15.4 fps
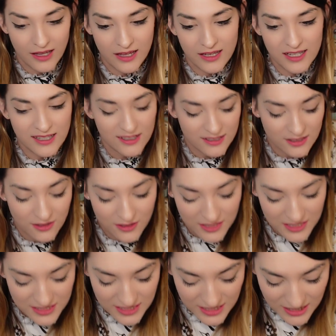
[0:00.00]
I
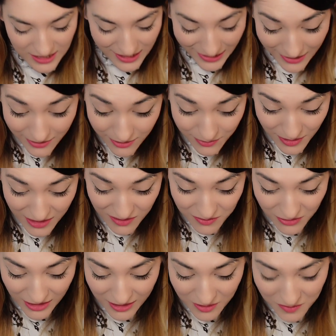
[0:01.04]
honestly highly
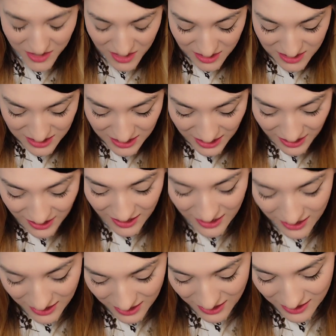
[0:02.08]
recommend
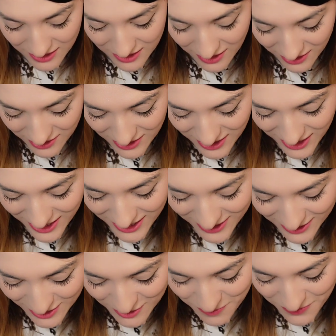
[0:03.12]

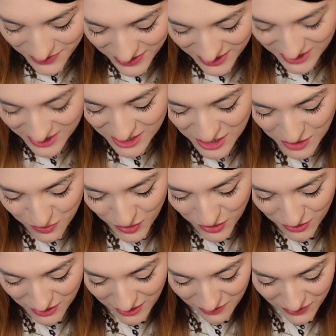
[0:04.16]
the cheap
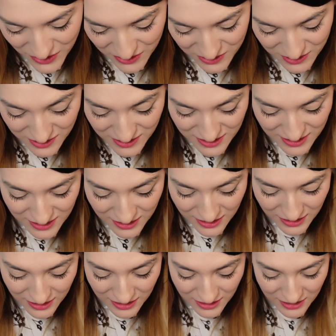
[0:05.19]
acrylic figures.
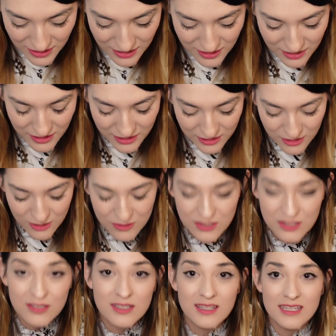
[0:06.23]
They're
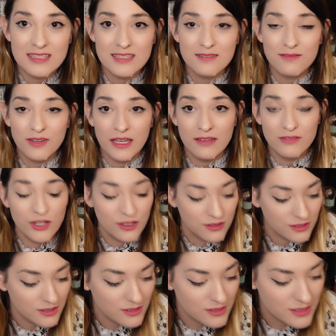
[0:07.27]
usually less than
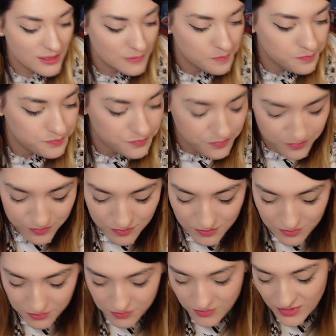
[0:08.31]
$5,
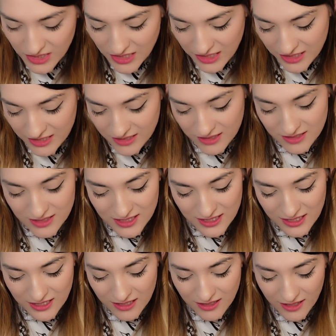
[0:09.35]
and
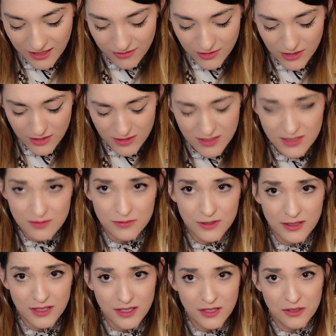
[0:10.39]
I've gotten some
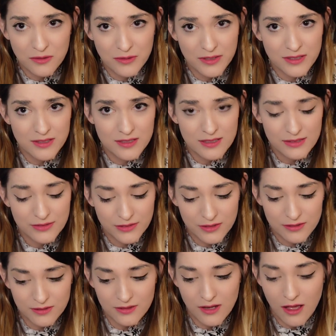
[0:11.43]
really cute ones
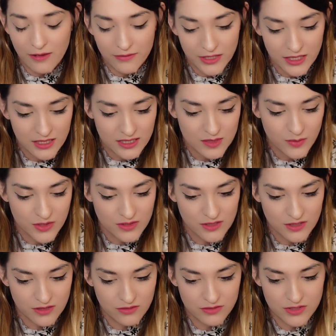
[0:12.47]
for not very
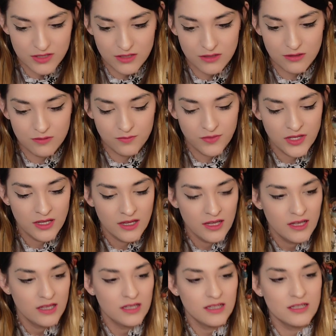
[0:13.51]
expensive. So
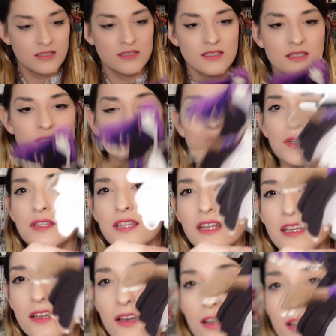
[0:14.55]
here's the one that I